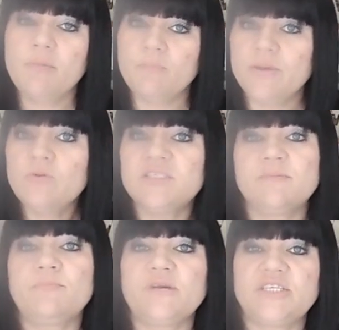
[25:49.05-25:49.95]
build some
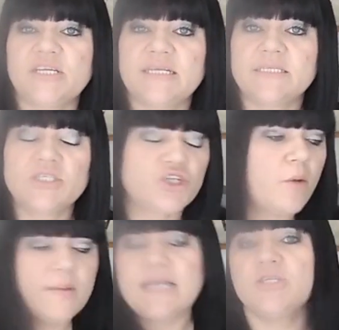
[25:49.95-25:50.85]
bridges, stop
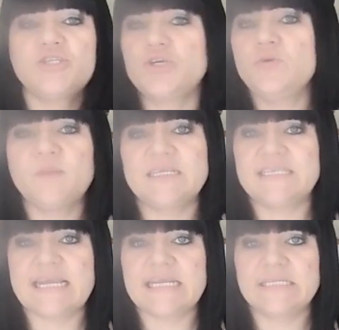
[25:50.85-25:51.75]
being too
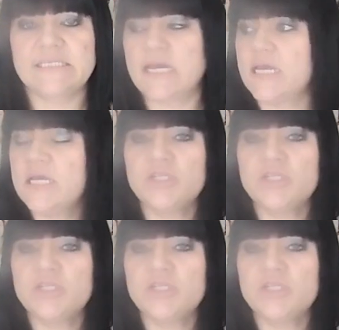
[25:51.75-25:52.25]
busy to